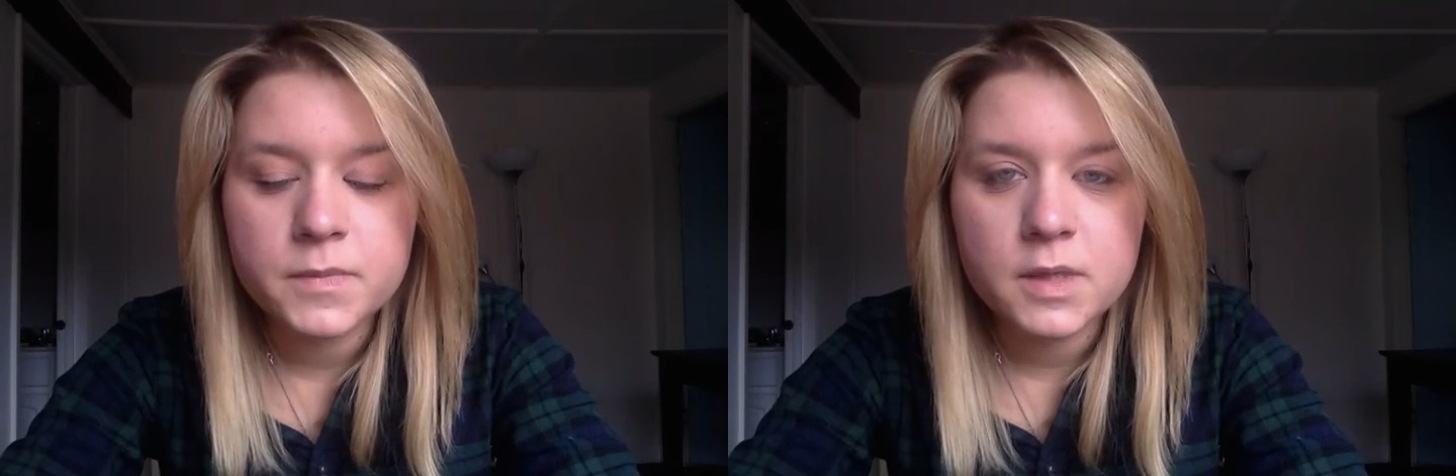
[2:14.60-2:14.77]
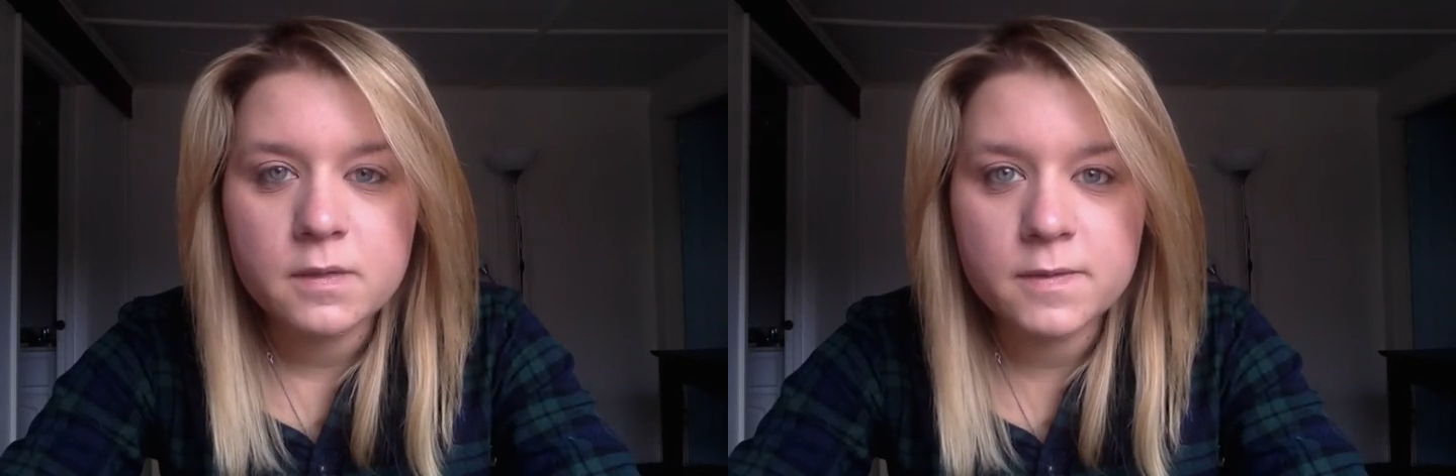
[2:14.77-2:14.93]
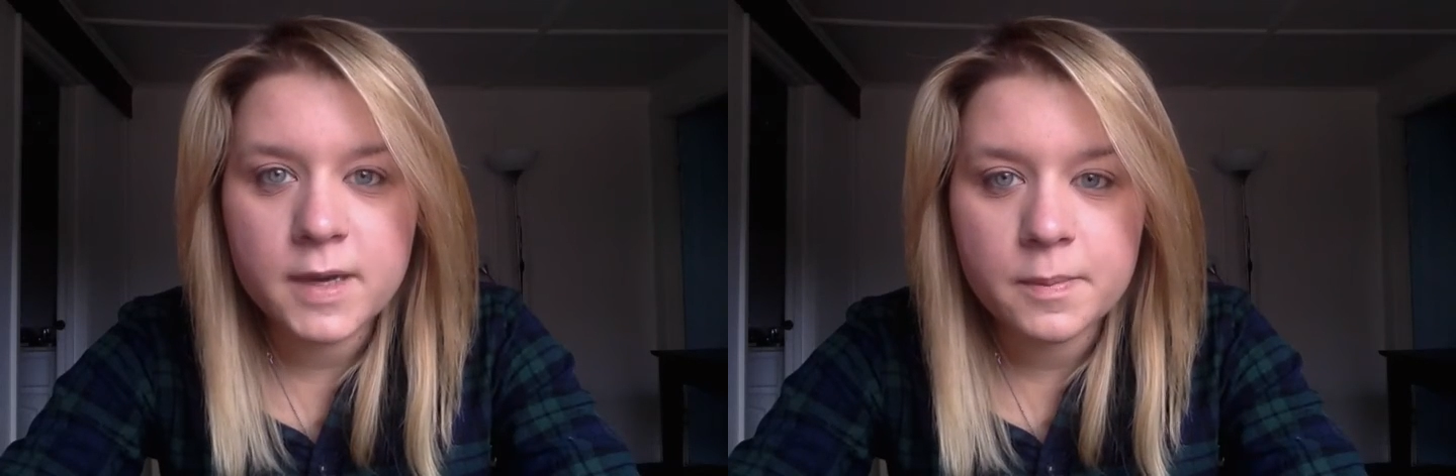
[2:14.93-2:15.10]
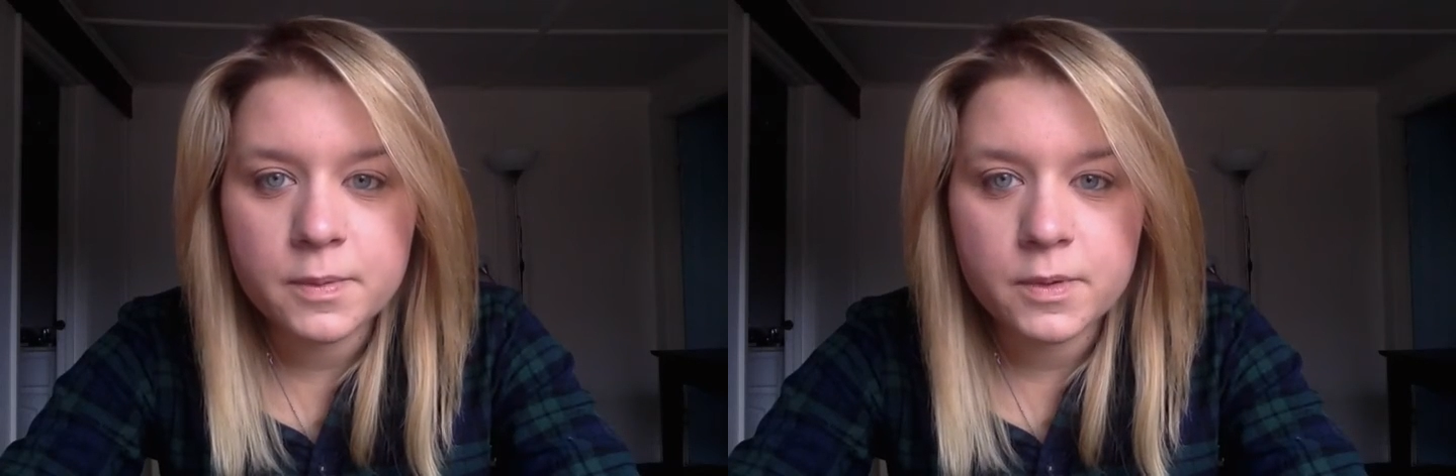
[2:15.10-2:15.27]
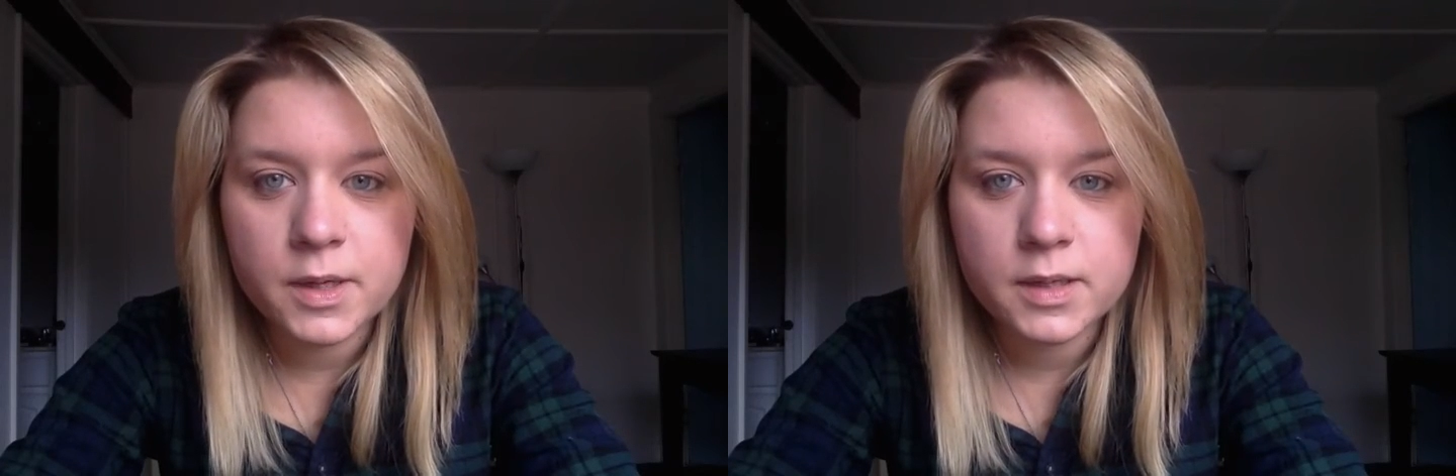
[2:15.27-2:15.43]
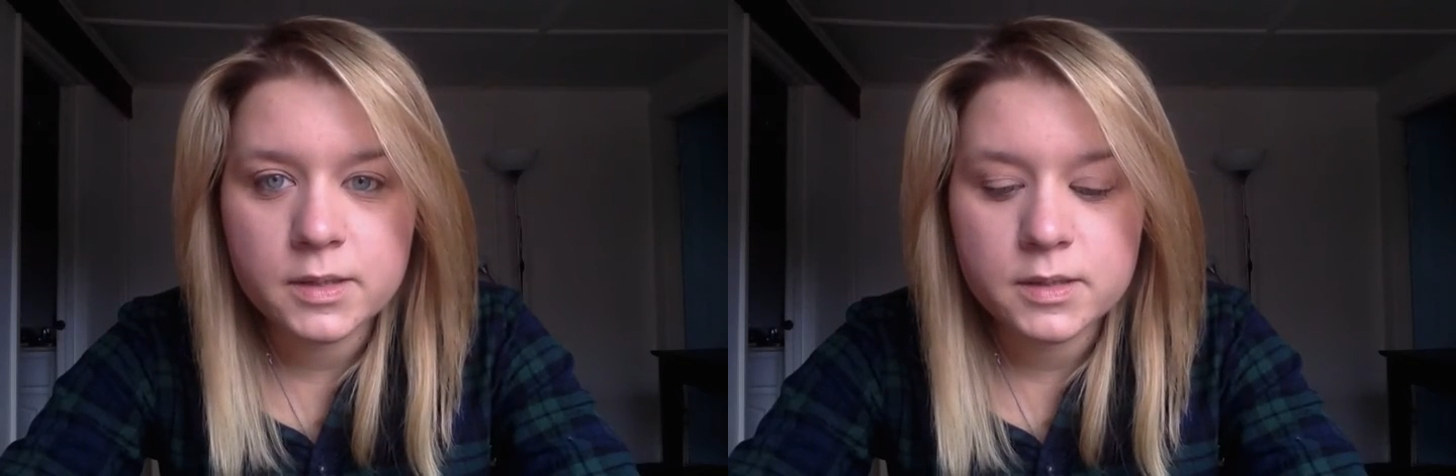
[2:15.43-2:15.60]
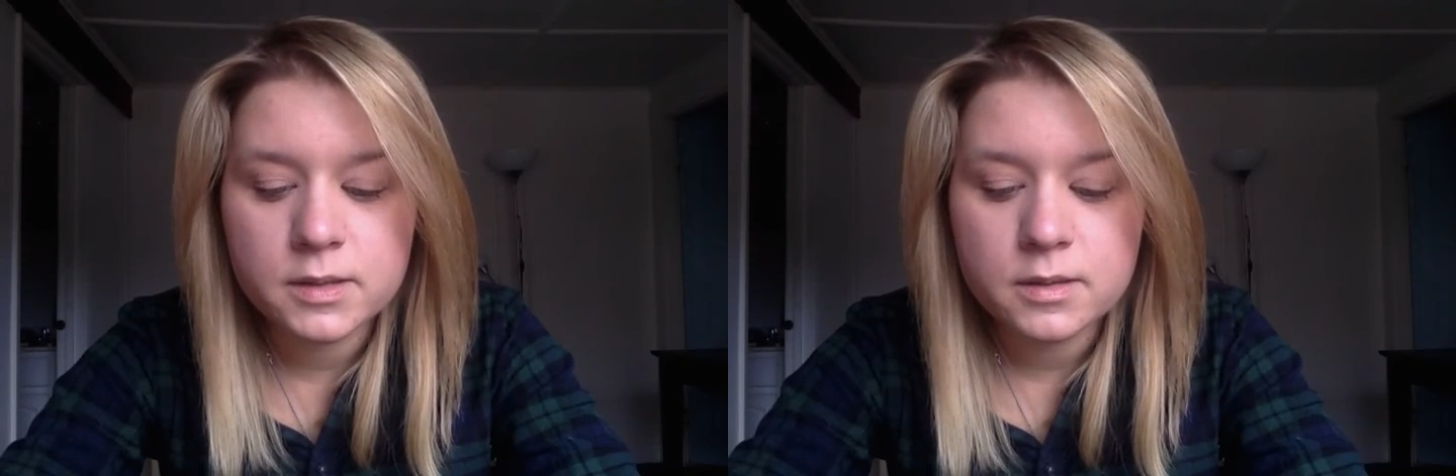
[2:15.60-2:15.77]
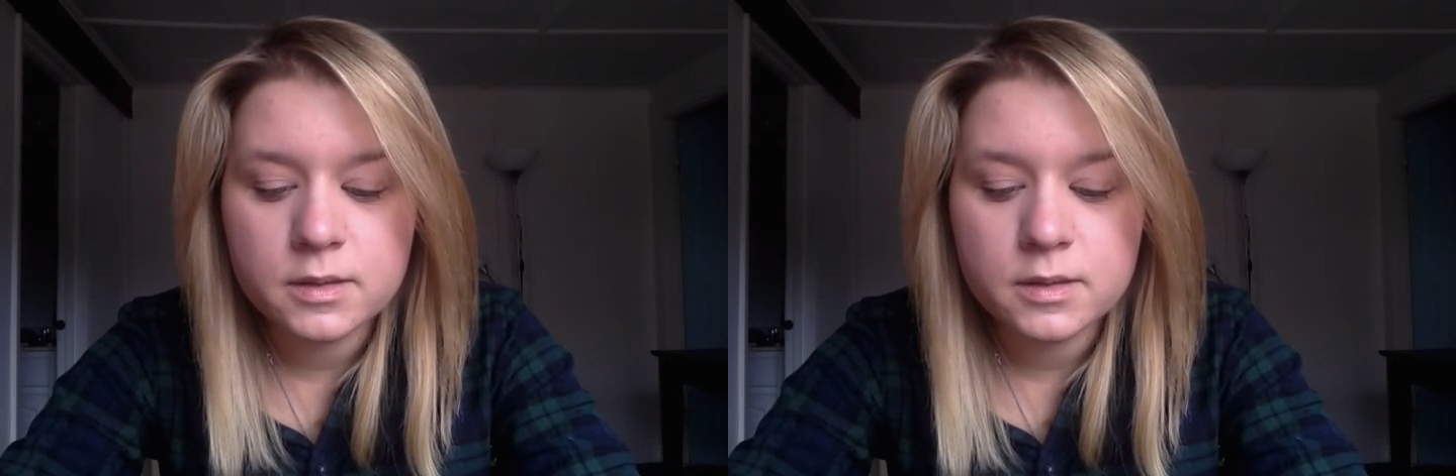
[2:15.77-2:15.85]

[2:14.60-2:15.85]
Evaporate,